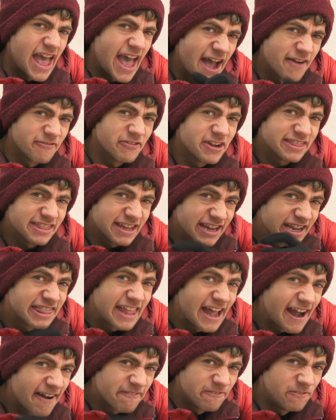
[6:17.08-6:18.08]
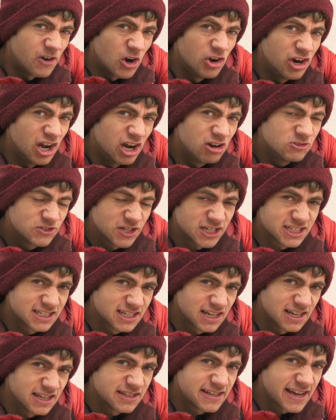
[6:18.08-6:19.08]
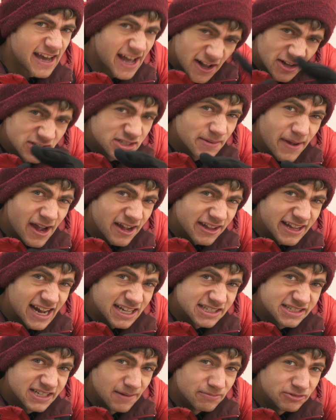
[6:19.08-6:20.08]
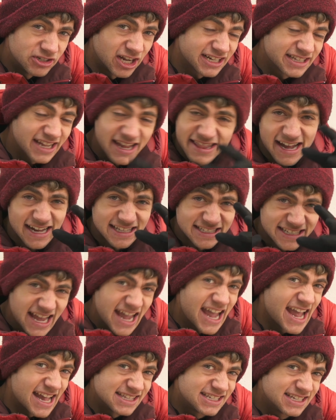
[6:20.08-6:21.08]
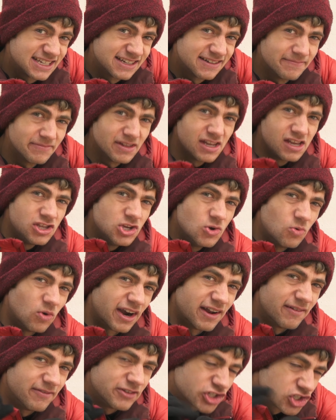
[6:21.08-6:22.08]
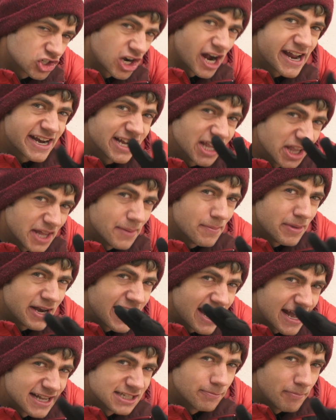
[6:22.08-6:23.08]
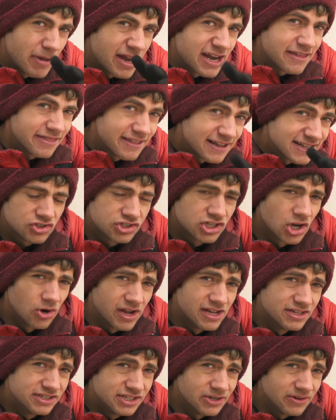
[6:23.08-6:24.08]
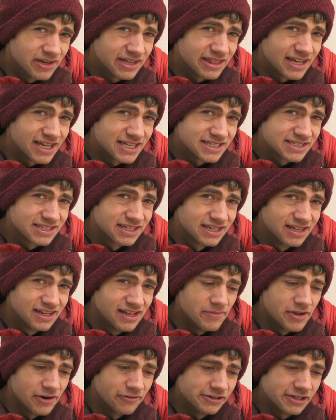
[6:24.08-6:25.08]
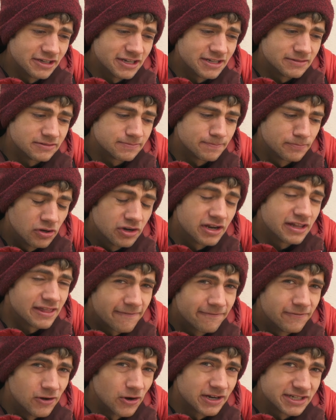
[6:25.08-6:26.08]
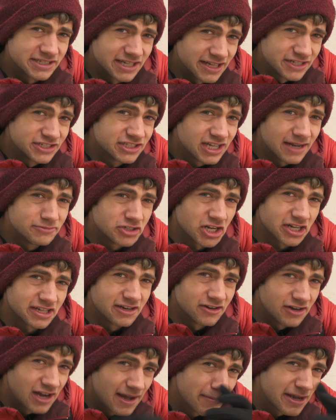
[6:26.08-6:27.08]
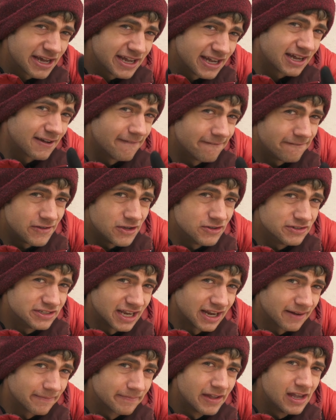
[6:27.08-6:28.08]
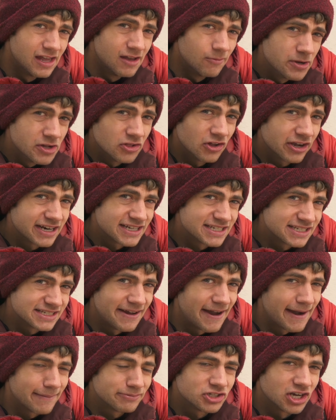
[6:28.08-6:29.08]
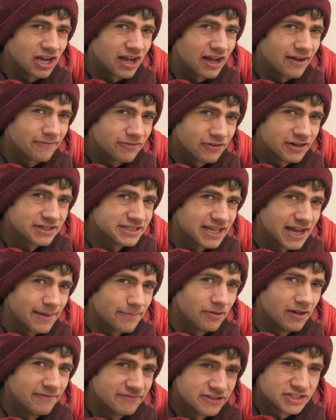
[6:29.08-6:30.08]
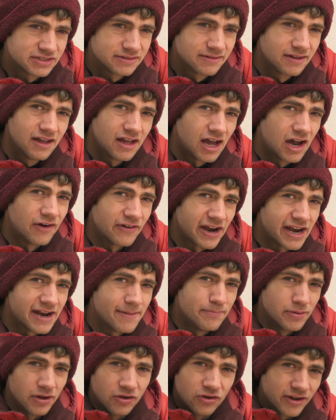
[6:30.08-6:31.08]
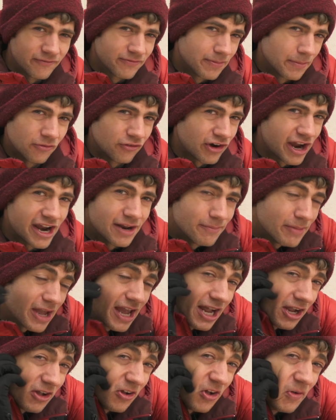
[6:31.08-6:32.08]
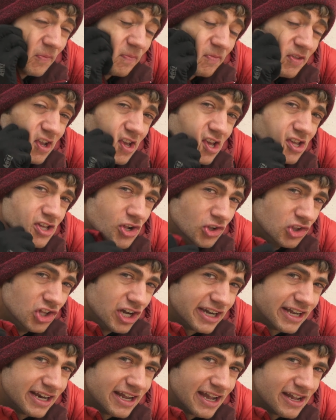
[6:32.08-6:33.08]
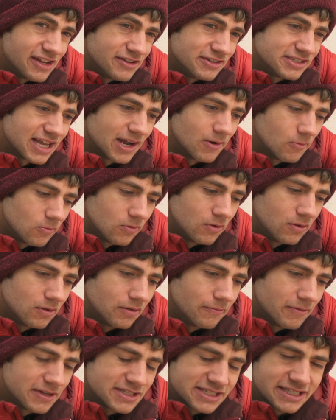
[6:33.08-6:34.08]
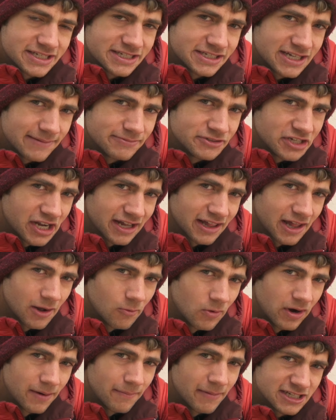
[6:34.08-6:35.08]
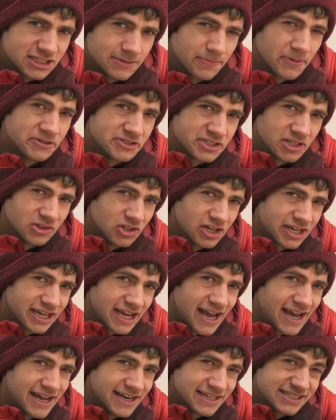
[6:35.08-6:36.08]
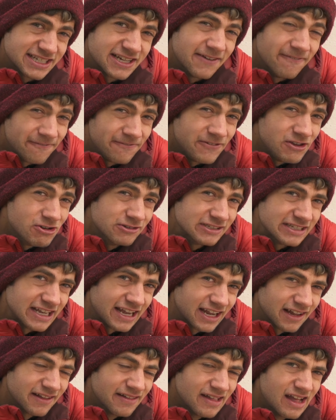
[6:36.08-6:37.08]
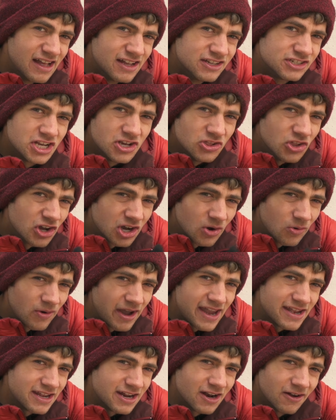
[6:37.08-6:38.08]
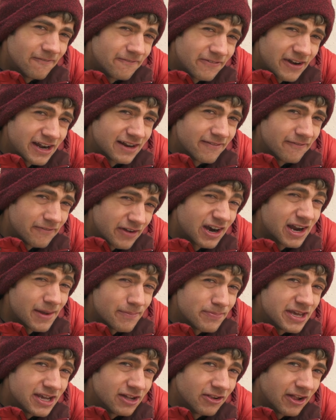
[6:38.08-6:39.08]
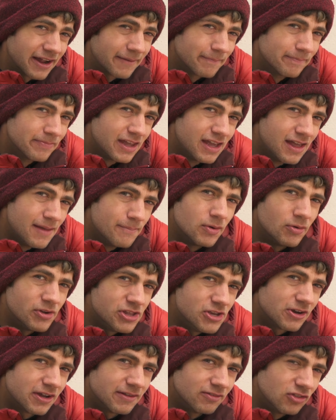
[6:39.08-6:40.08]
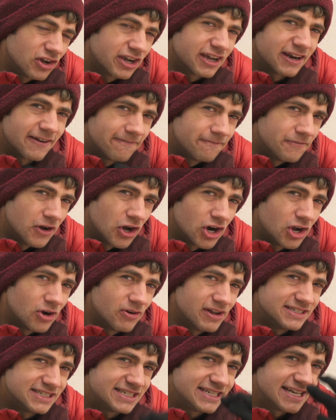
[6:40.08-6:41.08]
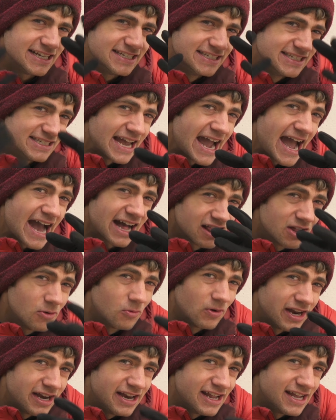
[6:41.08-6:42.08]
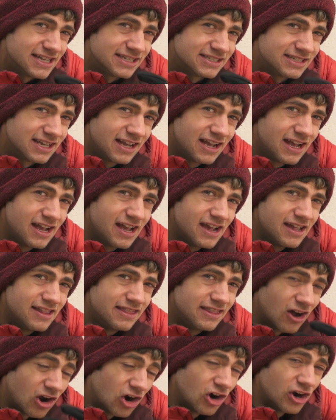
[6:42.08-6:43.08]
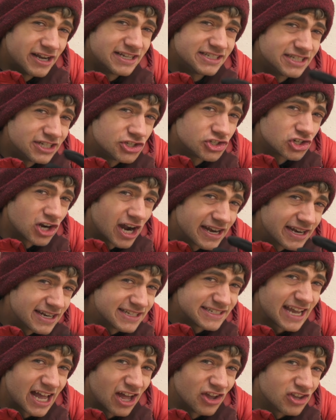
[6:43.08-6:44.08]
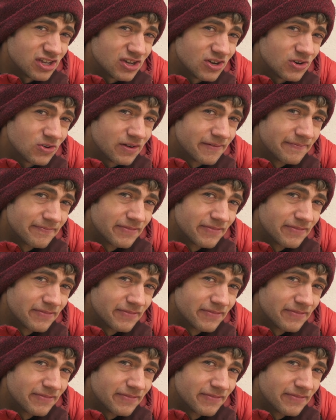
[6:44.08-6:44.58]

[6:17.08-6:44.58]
everything in that photo just tells about that subject, and that's it. You want to try and eliminate as many things. So in doing this, you're really putting the focus on the subject and you're not making it confusing. When you look at a snapshot, for example, of just a random building from a random angle, you look at it and you say, well, what's the subject? Like, what am I supposed to look at? And it's confusing. So you look away and you don't find it very appealing. But when you could look at a photo and see exactly what it is the artist is trying to tell you,